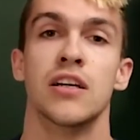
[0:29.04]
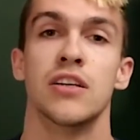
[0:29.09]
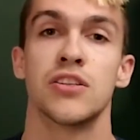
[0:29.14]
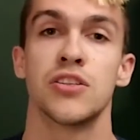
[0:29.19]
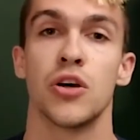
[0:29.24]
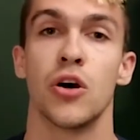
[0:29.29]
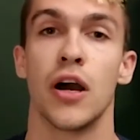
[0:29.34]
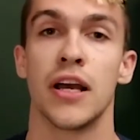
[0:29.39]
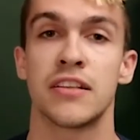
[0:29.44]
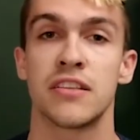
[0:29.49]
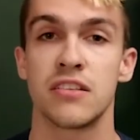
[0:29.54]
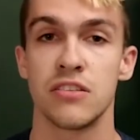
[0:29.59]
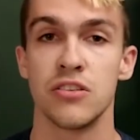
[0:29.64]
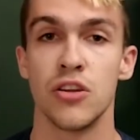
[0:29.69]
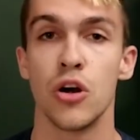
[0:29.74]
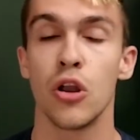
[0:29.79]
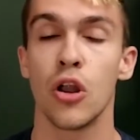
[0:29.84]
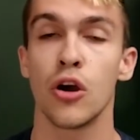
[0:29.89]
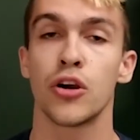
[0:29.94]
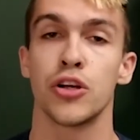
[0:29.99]
So it's
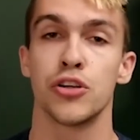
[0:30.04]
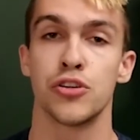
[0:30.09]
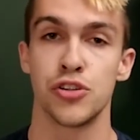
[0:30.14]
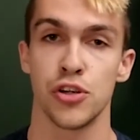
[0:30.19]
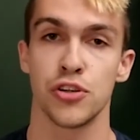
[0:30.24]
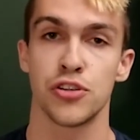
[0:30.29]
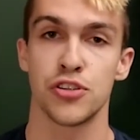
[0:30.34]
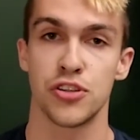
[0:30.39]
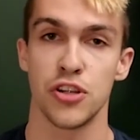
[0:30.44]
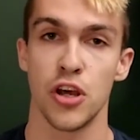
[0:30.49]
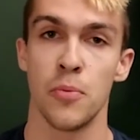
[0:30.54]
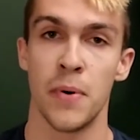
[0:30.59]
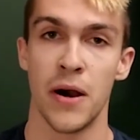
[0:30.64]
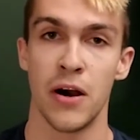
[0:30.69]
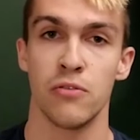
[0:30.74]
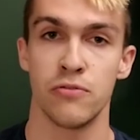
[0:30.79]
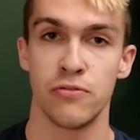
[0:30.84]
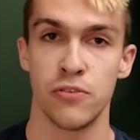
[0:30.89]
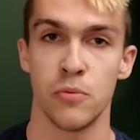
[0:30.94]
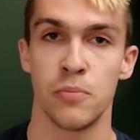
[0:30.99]
no longer just
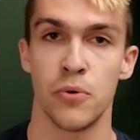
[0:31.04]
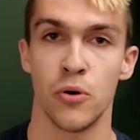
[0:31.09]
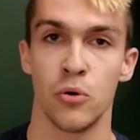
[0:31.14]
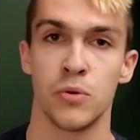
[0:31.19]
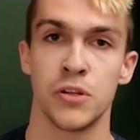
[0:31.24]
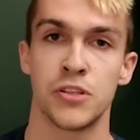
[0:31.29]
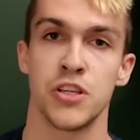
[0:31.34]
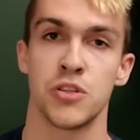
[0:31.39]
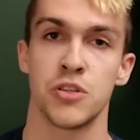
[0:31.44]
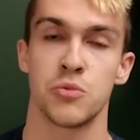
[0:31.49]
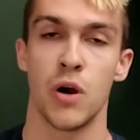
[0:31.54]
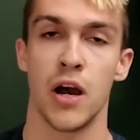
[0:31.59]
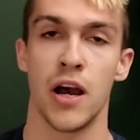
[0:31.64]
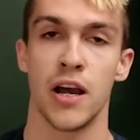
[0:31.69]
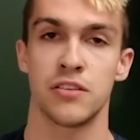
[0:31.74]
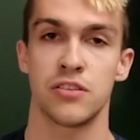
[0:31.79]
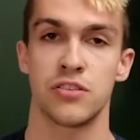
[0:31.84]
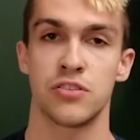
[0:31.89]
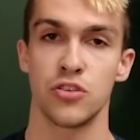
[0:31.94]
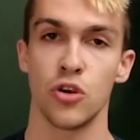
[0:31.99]
about football, which is
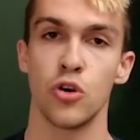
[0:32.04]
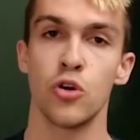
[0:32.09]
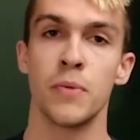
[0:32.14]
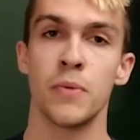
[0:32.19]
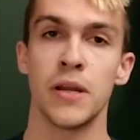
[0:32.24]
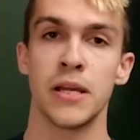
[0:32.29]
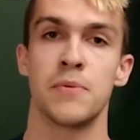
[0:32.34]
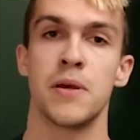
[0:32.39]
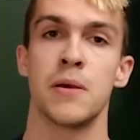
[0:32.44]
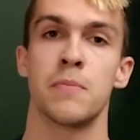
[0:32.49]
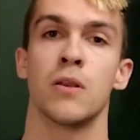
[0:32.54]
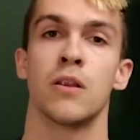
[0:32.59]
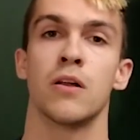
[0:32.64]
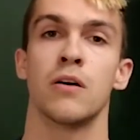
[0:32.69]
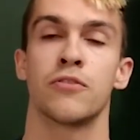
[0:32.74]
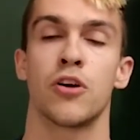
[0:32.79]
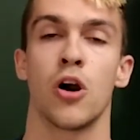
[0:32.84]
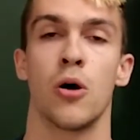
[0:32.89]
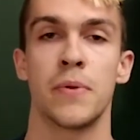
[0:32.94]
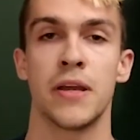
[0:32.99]
why so many people
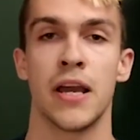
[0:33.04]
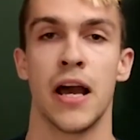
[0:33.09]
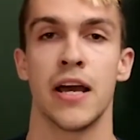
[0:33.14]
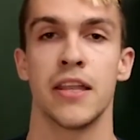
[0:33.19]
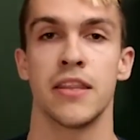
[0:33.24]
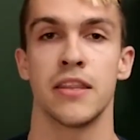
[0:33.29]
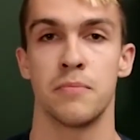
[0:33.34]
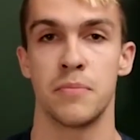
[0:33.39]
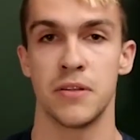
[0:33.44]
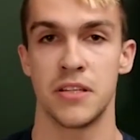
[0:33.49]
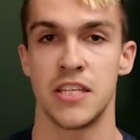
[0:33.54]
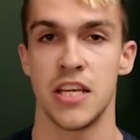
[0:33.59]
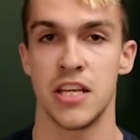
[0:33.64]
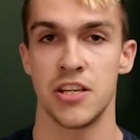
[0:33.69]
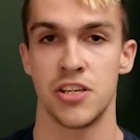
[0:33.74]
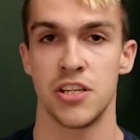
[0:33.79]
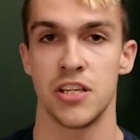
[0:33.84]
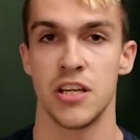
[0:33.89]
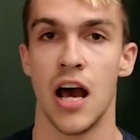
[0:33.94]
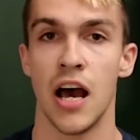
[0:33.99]
have got behind the
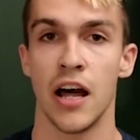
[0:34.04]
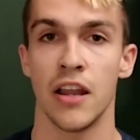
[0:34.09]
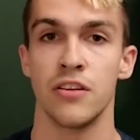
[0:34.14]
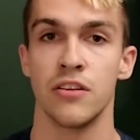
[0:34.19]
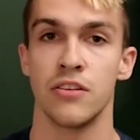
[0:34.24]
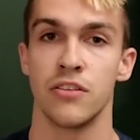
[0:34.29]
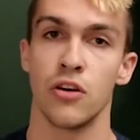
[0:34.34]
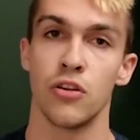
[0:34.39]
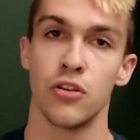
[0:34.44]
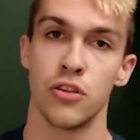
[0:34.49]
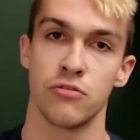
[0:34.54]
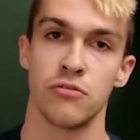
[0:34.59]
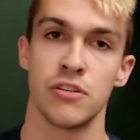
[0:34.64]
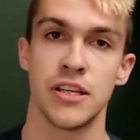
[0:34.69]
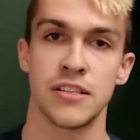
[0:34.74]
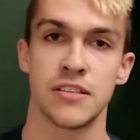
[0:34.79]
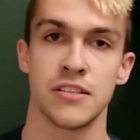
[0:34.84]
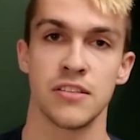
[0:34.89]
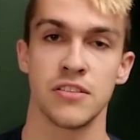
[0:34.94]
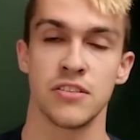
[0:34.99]
petition and other
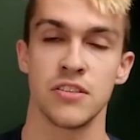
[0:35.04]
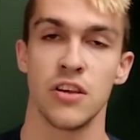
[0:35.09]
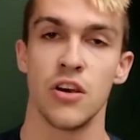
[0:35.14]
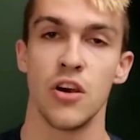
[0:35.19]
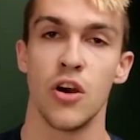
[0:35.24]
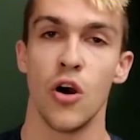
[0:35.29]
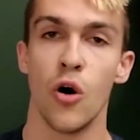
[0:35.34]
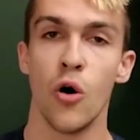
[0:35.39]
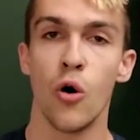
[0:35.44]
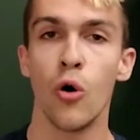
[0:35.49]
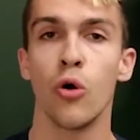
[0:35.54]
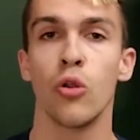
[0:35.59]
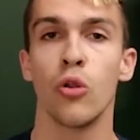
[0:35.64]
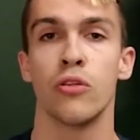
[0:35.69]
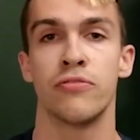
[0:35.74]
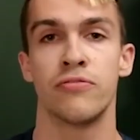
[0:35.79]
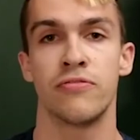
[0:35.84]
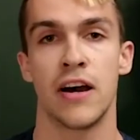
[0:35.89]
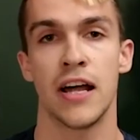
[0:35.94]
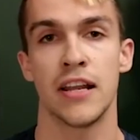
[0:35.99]
reasons. All the
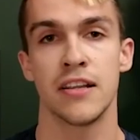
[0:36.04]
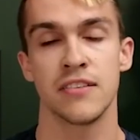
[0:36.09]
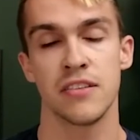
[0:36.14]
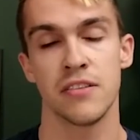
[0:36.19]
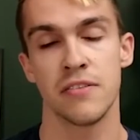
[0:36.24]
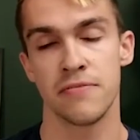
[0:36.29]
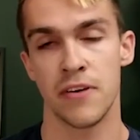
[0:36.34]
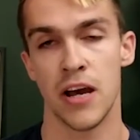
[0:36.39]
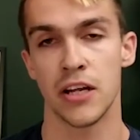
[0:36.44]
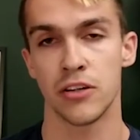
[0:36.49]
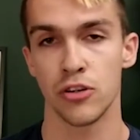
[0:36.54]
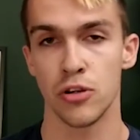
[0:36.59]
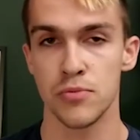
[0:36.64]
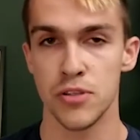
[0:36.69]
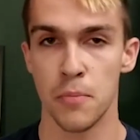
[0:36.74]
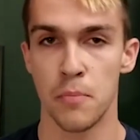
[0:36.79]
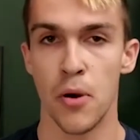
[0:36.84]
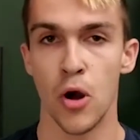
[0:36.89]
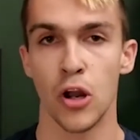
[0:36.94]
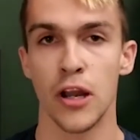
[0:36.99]
fans and the fan groups
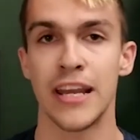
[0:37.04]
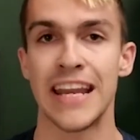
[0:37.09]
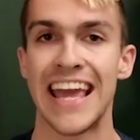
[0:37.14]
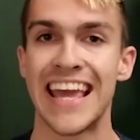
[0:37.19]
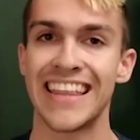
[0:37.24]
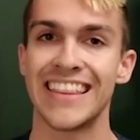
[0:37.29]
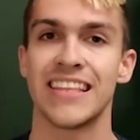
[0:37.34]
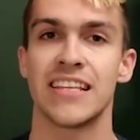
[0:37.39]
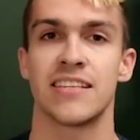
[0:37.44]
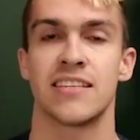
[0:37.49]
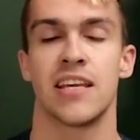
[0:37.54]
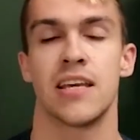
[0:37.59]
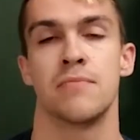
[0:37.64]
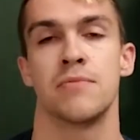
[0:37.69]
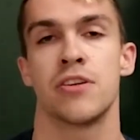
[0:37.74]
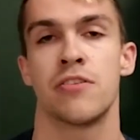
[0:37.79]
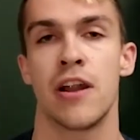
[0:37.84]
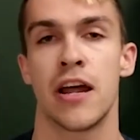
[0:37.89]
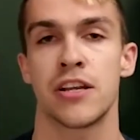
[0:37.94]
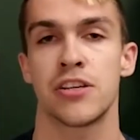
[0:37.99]
are pulling in the same
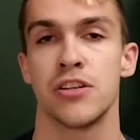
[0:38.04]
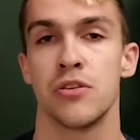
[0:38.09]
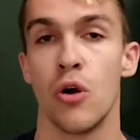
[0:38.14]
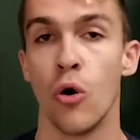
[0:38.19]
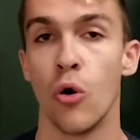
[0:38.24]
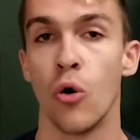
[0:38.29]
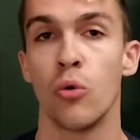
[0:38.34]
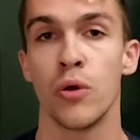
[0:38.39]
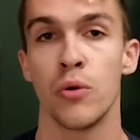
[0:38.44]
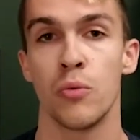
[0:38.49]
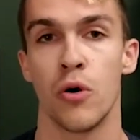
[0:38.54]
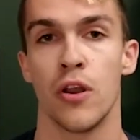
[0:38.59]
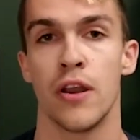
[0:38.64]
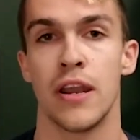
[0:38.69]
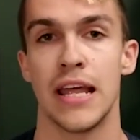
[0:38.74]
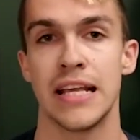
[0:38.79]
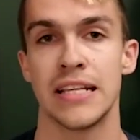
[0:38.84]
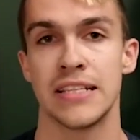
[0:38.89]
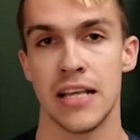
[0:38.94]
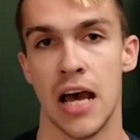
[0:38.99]
direction. All we want
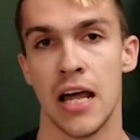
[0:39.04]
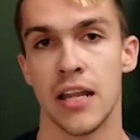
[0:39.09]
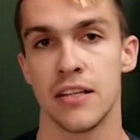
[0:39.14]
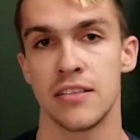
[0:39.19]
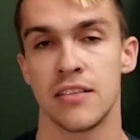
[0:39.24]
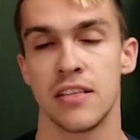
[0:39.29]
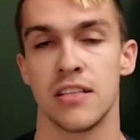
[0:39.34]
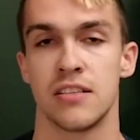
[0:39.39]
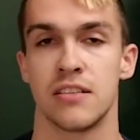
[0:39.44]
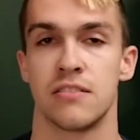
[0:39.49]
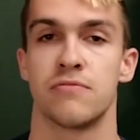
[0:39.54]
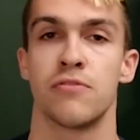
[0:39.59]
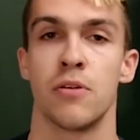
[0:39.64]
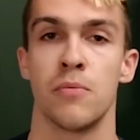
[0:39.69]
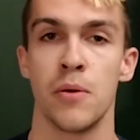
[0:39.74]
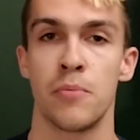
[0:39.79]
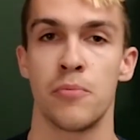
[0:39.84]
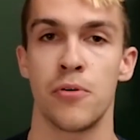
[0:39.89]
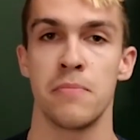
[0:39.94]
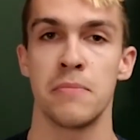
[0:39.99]
is answers from
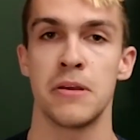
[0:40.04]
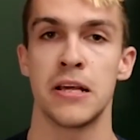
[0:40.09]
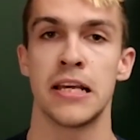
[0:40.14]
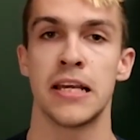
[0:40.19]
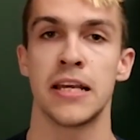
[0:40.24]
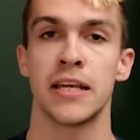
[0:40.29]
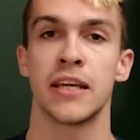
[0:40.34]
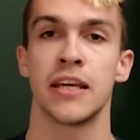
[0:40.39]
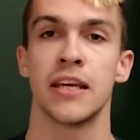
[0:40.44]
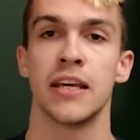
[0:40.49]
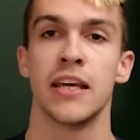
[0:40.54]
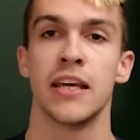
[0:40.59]
the Premier League.